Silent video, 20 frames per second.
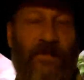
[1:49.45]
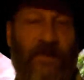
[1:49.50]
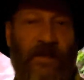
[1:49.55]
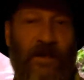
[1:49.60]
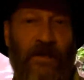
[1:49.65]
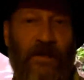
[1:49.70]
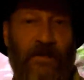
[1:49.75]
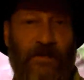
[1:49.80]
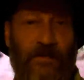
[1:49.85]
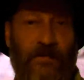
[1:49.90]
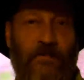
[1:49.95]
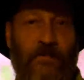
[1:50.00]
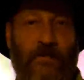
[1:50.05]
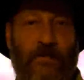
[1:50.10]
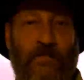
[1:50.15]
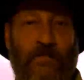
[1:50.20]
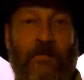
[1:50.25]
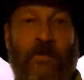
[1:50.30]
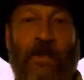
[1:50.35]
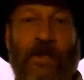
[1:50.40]
that
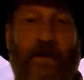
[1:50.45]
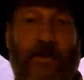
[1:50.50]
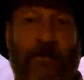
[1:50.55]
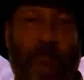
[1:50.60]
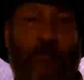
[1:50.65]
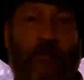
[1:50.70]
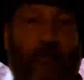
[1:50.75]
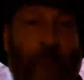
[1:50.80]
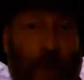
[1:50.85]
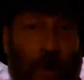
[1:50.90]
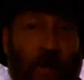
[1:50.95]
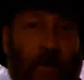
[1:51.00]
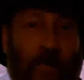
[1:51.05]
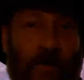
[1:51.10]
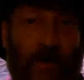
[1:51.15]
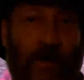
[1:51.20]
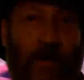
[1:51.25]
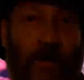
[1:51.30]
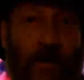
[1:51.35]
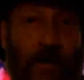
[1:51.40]
was right
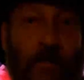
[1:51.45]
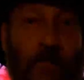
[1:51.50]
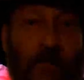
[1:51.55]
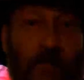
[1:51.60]
right there